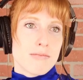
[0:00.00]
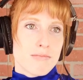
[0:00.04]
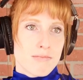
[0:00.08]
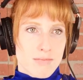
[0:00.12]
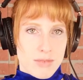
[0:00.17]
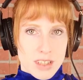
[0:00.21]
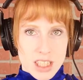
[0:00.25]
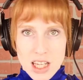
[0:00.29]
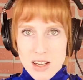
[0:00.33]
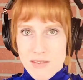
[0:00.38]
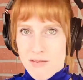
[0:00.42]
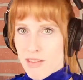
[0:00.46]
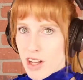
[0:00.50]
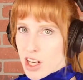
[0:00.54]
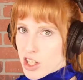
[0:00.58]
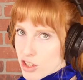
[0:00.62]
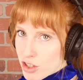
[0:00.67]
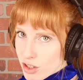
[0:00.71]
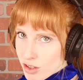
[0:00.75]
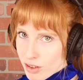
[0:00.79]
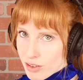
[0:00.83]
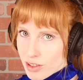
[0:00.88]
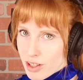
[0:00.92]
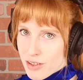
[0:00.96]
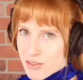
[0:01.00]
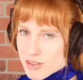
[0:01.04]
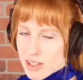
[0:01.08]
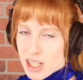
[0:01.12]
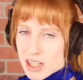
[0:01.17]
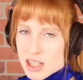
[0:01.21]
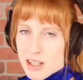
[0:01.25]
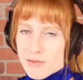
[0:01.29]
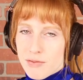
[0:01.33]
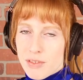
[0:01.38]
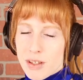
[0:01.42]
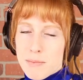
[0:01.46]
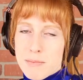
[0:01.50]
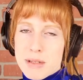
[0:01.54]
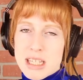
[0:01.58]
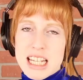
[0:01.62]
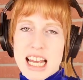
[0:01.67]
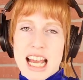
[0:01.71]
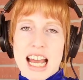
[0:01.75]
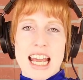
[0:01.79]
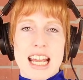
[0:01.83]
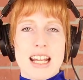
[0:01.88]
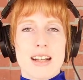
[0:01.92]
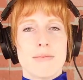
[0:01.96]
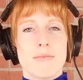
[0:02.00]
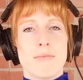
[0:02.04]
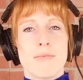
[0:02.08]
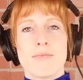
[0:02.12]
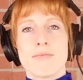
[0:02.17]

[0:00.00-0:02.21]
Conventional loans, on the flip side,